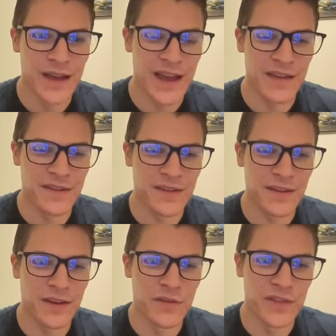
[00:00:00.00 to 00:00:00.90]
I
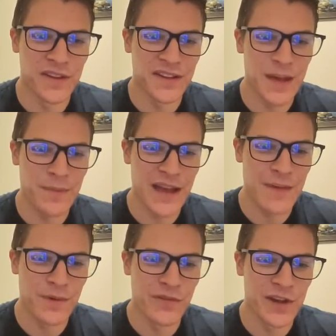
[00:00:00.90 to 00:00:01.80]
go for the safe
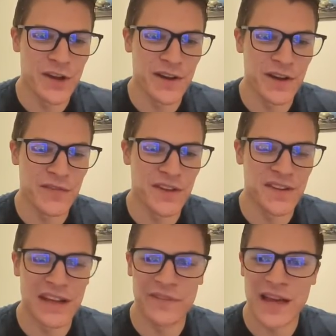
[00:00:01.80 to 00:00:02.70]
cap over here, and I go for the
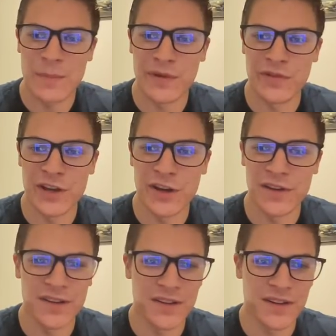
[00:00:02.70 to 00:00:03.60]
safe cap over here
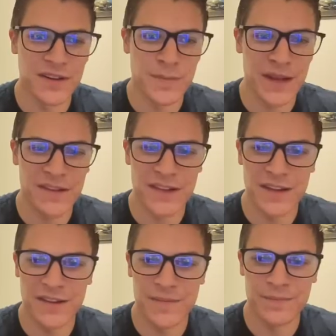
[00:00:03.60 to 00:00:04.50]
just because it makes
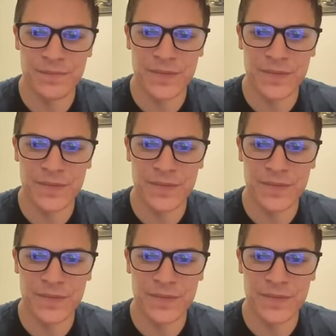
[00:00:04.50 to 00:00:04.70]
sense.